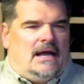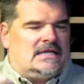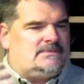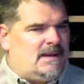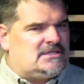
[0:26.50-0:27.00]

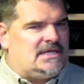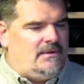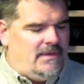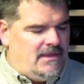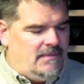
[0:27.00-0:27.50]

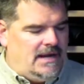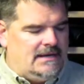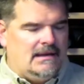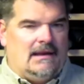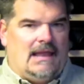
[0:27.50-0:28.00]
especially when they're
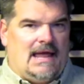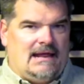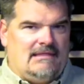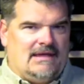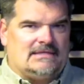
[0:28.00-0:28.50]
made
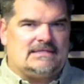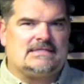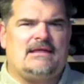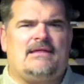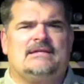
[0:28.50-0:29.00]
like
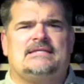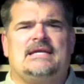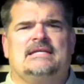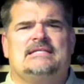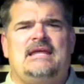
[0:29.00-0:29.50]
this.
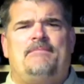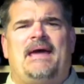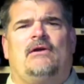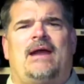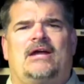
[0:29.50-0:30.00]
This is the
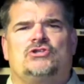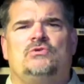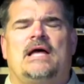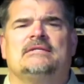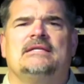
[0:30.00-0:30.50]
Penarache
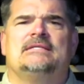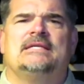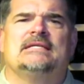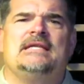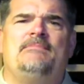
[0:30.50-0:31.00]

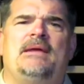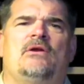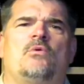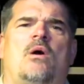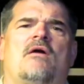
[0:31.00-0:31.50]
2016
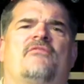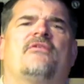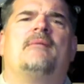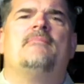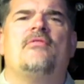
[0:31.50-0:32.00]
Pinot Noir
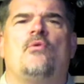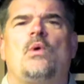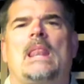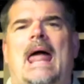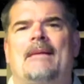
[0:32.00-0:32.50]
from the
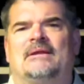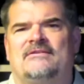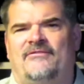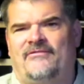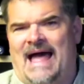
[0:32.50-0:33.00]
Willamette
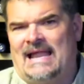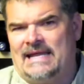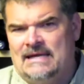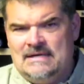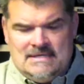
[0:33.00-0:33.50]

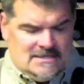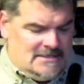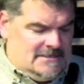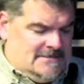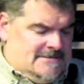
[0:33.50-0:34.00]
Valley.
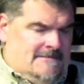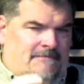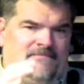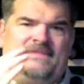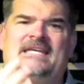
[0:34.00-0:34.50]

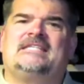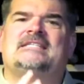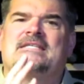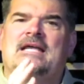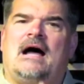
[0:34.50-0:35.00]

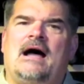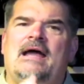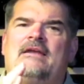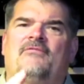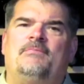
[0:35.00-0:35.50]
This
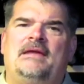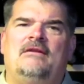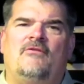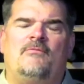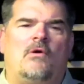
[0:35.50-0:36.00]
kind of
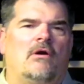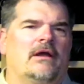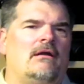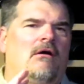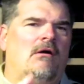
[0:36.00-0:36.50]
Pinot from
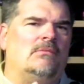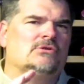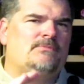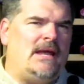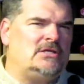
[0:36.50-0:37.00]
Oregon
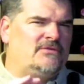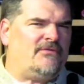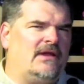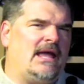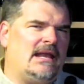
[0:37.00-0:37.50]
almost makes you
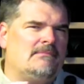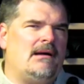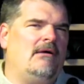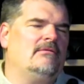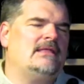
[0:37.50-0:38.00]
forget
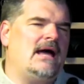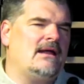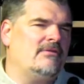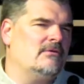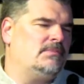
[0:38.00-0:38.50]
about that
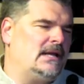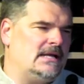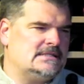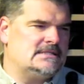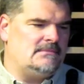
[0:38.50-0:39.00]
other
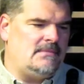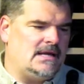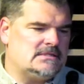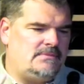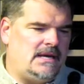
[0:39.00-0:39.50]
place that
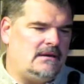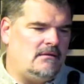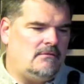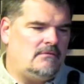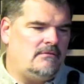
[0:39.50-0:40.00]
makes Pinot.
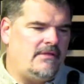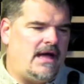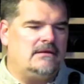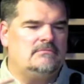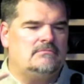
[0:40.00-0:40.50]

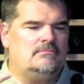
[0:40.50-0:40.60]
That